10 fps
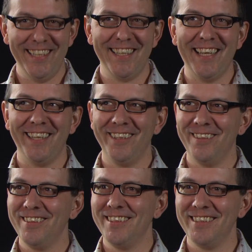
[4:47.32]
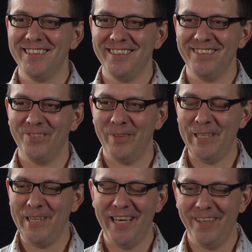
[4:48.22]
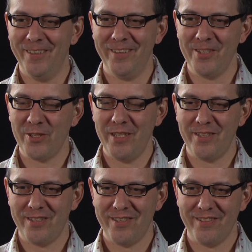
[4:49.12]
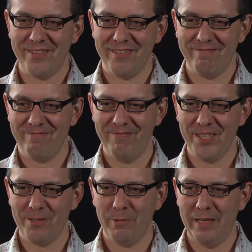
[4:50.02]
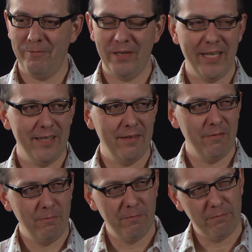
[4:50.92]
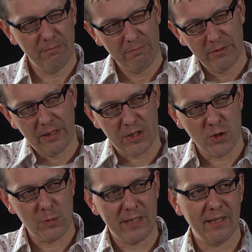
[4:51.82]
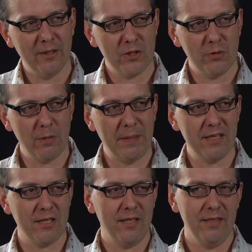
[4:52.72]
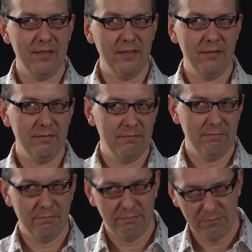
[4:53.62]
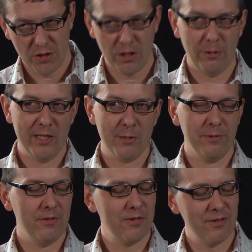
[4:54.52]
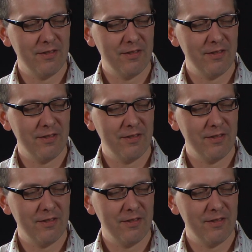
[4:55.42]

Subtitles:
got a little fun. I don't know. It's a wide variety of directions we can go. So it depends on the show, I suppose.